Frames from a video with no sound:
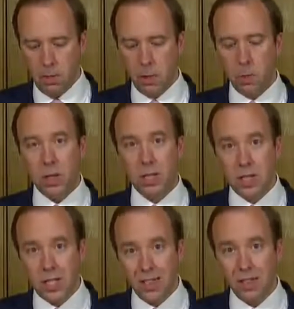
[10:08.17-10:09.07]
But we're
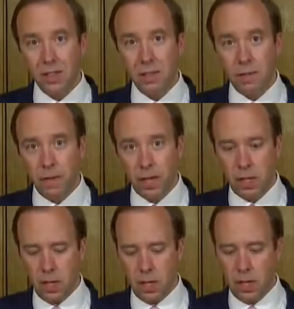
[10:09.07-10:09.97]
still
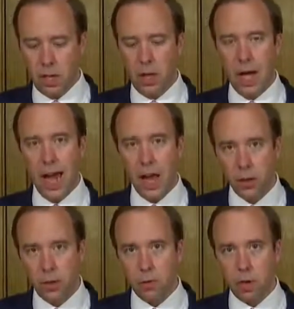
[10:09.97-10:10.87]
facing a
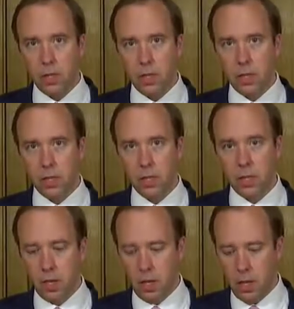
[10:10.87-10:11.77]
health crisis,
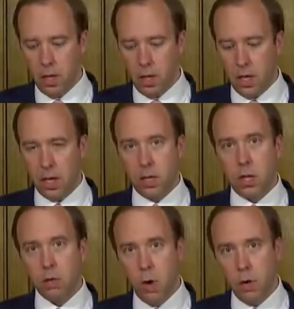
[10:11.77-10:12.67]
and
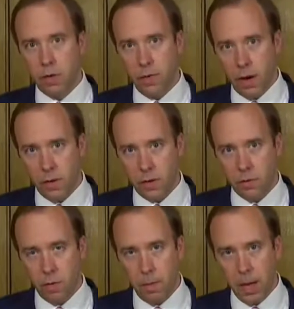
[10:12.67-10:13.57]
coronavirus
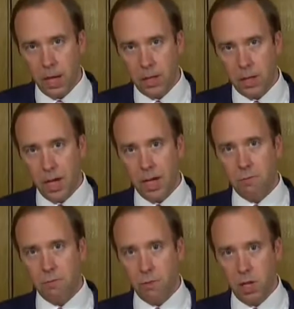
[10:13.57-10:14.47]
remains
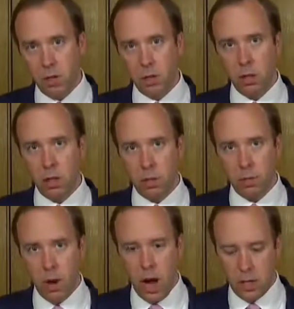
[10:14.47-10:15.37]
a real
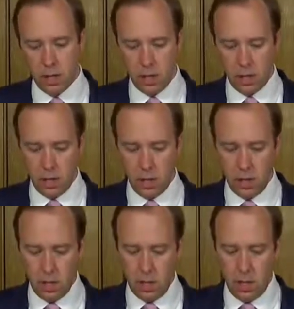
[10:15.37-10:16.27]
threat.
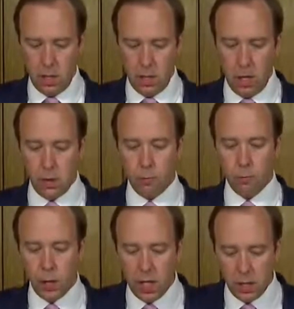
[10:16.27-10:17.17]
And the
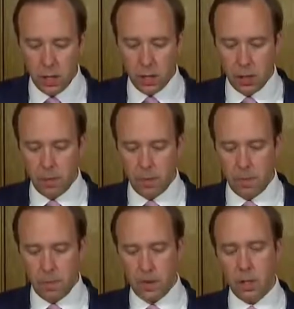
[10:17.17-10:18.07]
reason
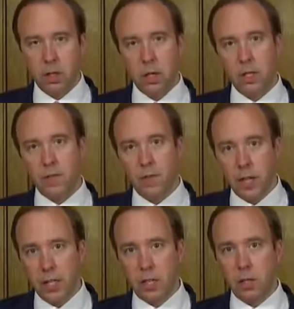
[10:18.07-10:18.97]
that it's
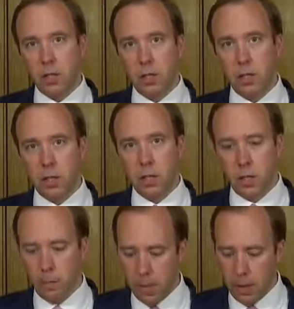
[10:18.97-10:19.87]
vital
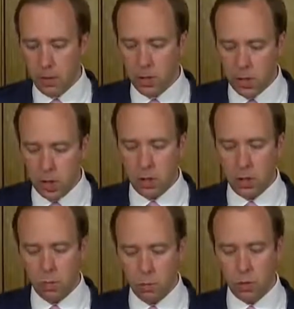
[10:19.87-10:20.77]
that people stick
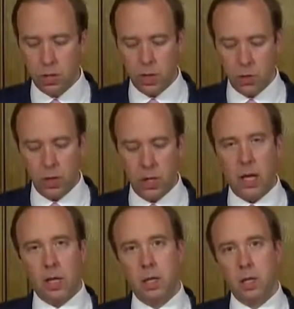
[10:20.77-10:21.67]
to the rules this
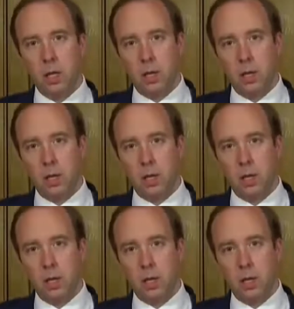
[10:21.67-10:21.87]
weekend